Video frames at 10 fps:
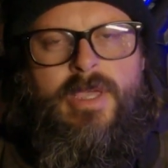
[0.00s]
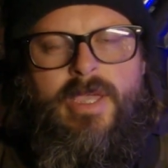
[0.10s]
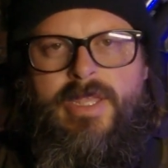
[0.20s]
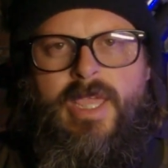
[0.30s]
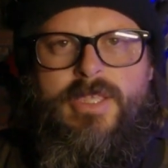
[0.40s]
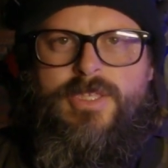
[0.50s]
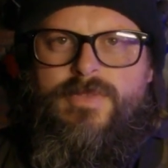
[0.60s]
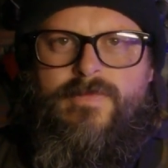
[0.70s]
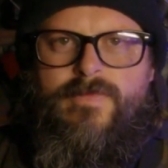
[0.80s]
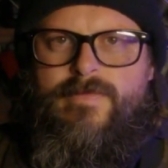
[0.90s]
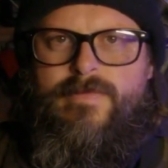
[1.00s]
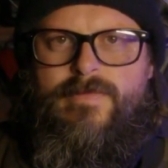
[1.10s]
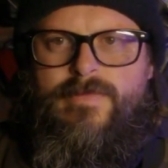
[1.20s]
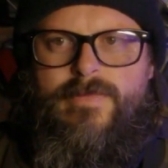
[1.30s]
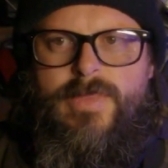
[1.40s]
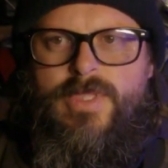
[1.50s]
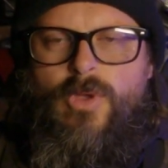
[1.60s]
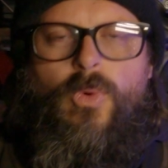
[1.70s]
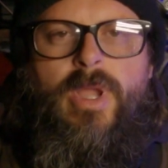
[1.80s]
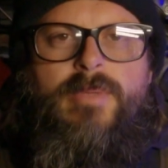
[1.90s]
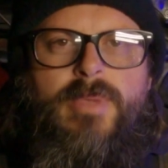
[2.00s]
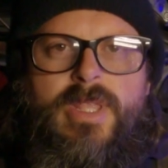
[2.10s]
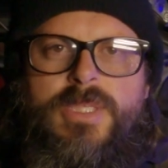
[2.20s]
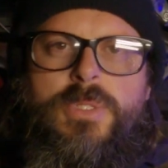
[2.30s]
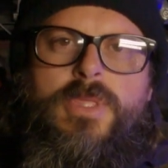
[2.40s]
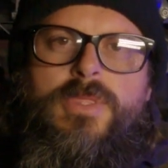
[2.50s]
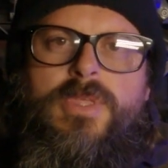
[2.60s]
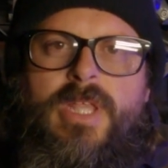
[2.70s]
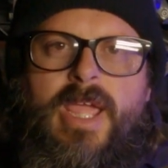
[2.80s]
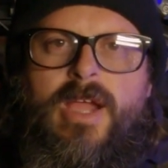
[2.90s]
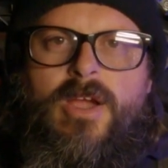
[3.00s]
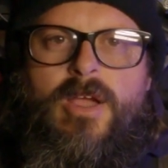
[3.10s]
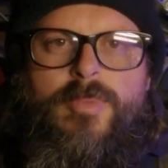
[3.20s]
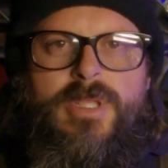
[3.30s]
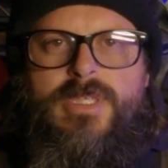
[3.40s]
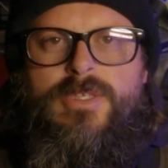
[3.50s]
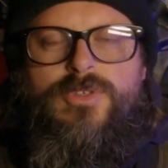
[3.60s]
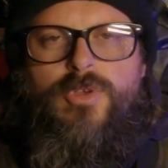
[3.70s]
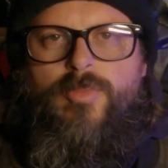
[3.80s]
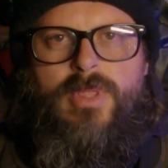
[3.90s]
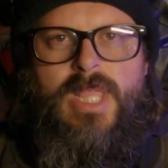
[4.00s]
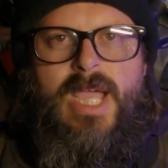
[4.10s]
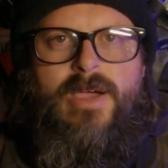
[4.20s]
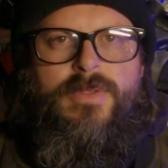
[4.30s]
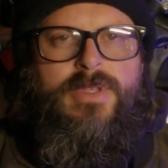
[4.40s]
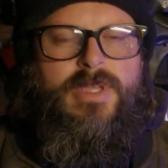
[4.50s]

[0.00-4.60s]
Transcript: It takes 20 minutes for the thing to air up and it's super loud.